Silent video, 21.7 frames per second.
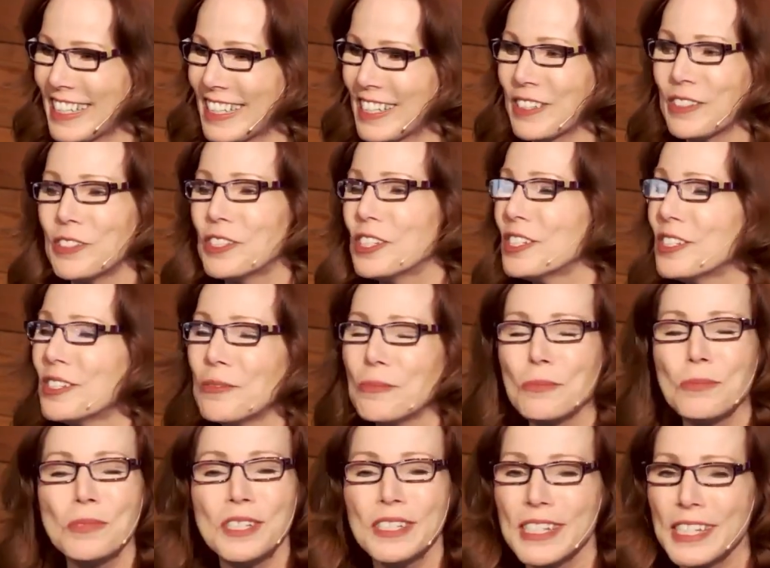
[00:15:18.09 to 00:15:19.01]
So just
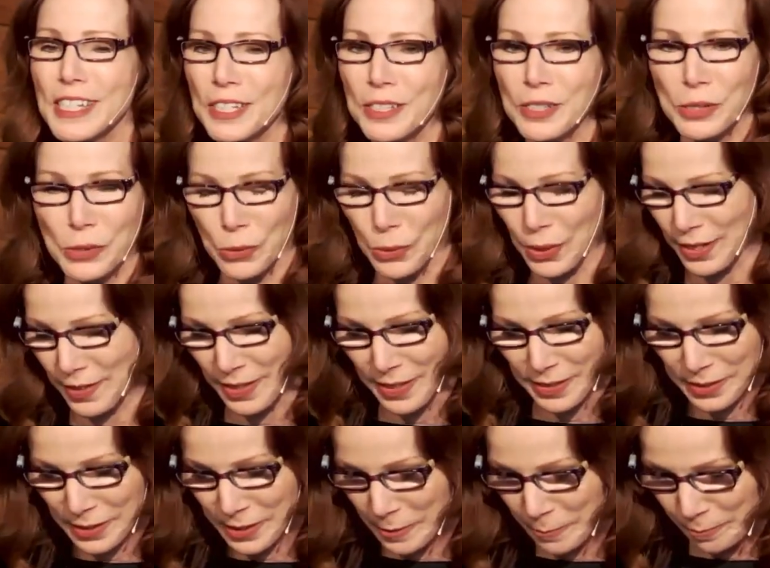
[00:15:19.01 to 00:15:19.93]
really enjoy
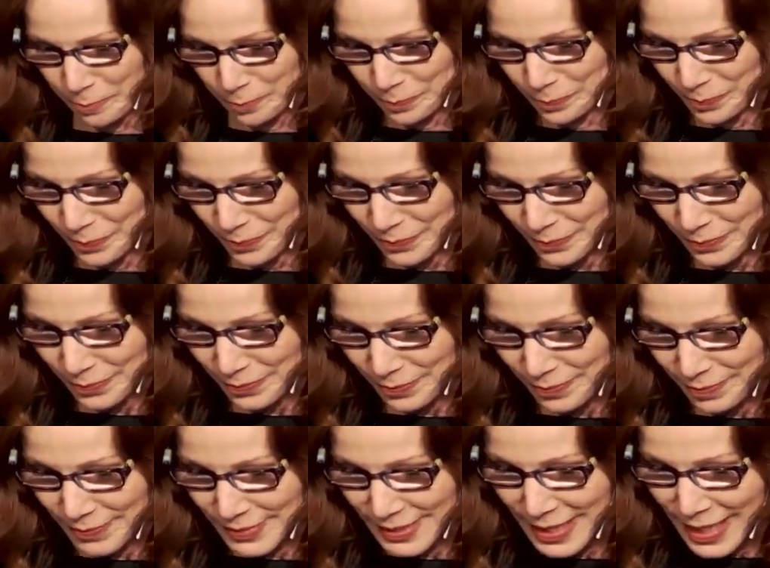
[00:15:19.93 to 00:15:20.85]
this.
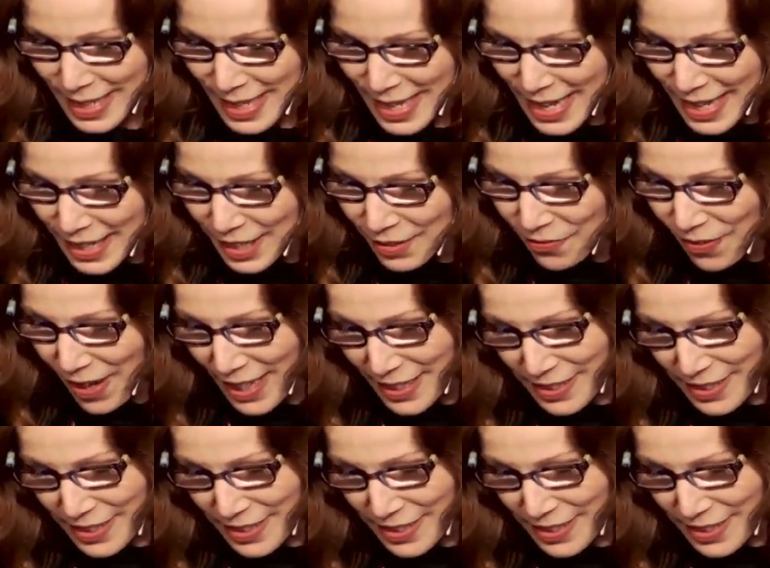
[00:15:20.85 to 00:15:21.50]
If I